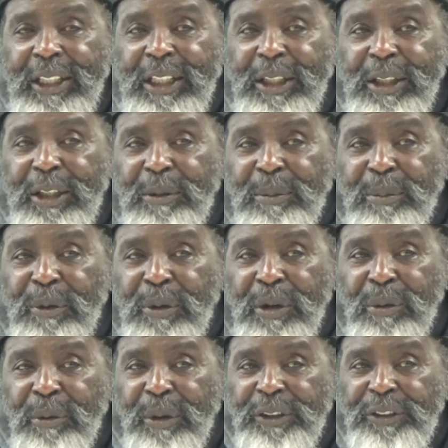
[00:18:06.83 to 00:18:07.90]
any more
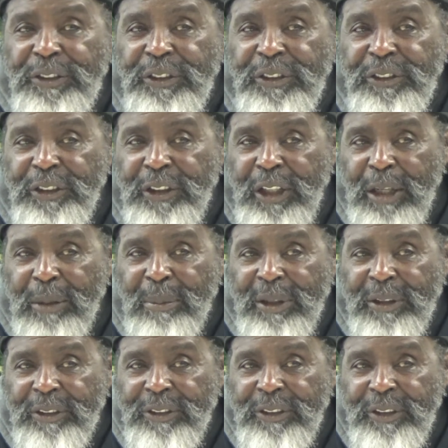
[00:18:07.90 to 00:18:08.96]
questions or
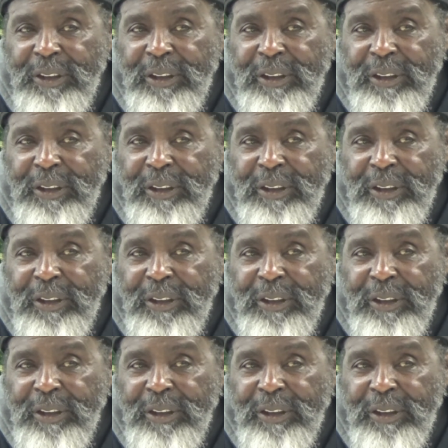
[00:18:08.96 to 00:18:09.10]
comments?